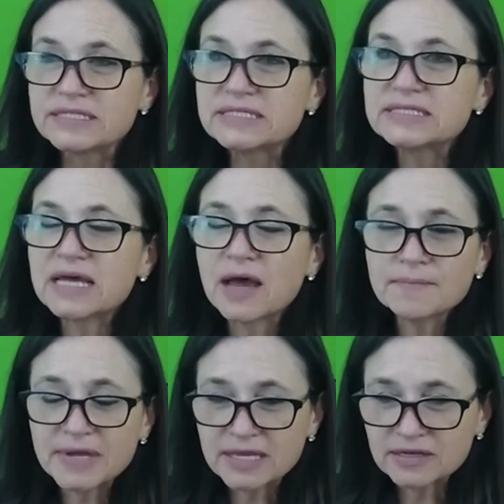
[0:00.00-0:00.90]

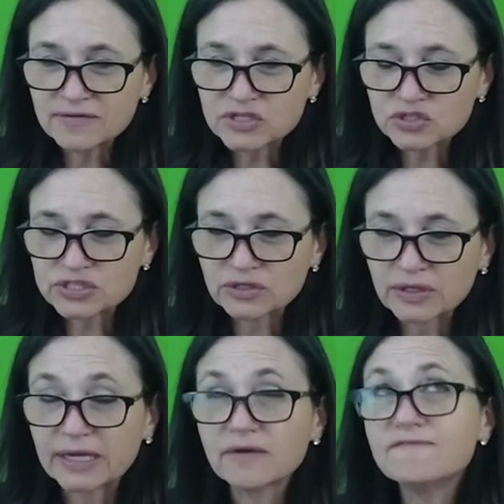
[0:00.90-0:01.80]
some individuals are
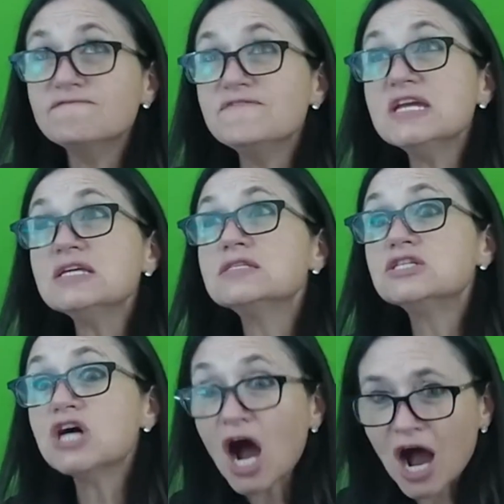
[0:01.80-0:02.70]
like, feed
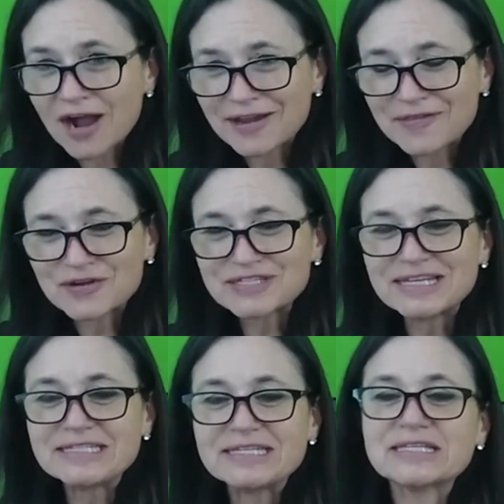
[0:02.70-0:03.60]
the dog, and their
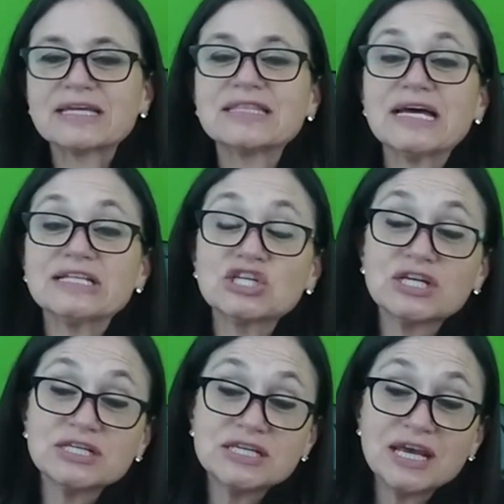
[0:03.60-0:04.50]
sense is like, that's
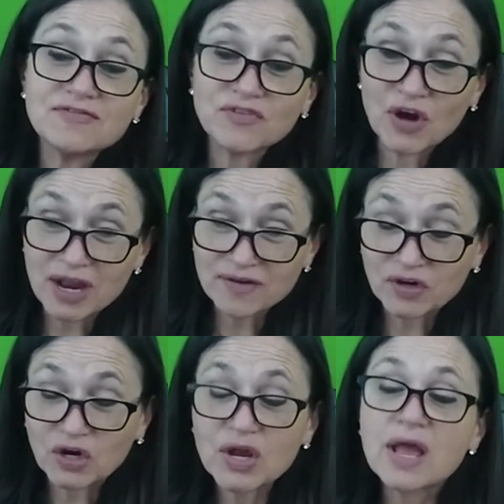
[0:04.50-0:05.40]
going to take
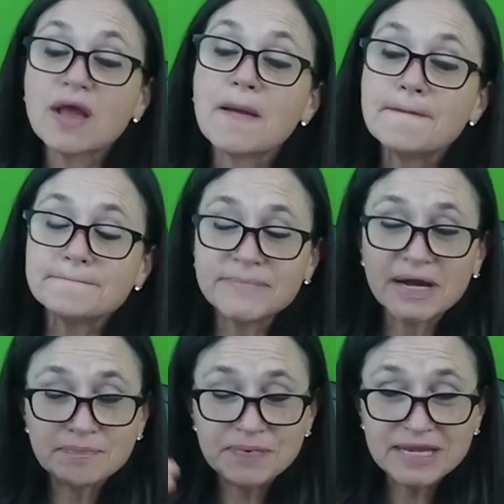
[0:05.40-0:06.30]
forever.
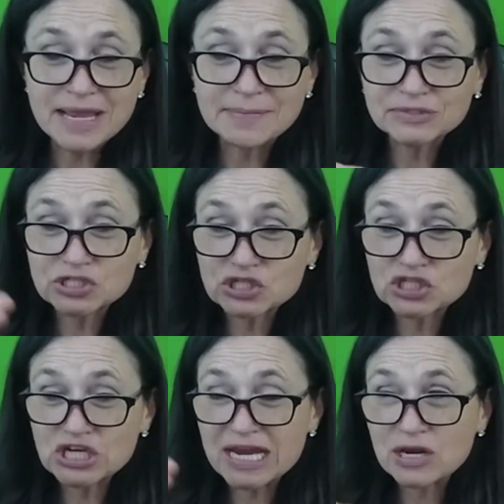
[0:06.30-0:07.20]
But being able to
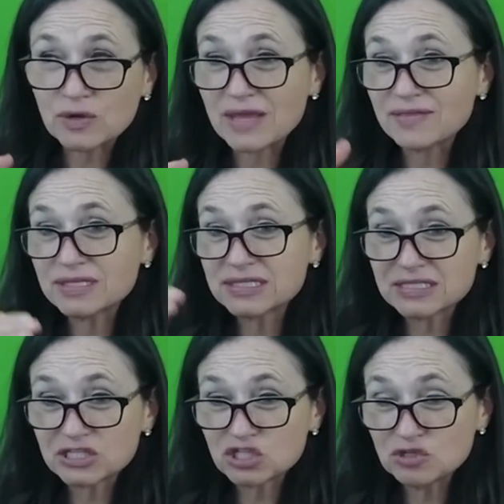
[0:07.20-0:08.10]
shade, okay, this
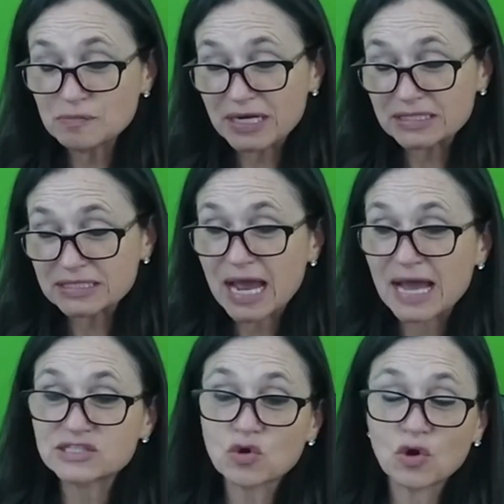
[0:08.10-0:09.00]
is a 2-minute
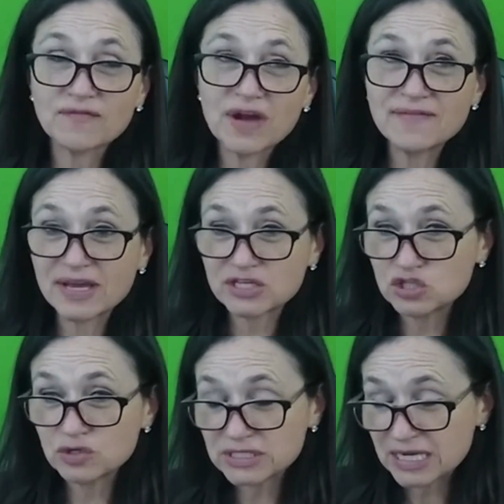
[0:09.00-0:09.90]
task, or if I've
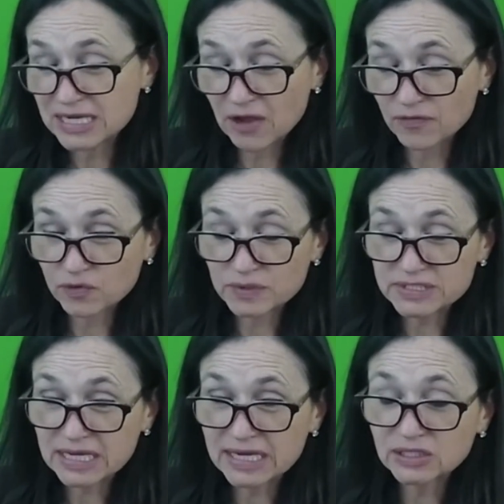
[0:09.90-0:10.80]
asked you to take out the
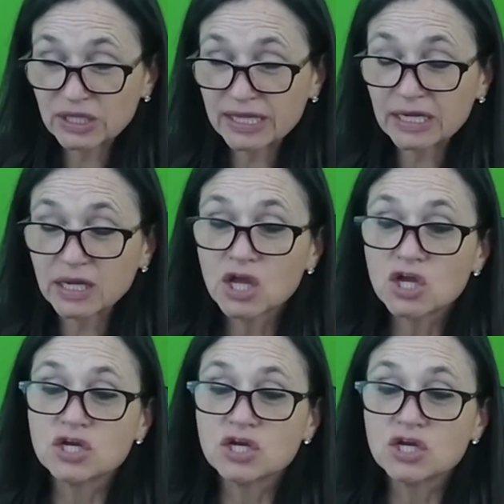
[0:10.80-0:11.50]
recycling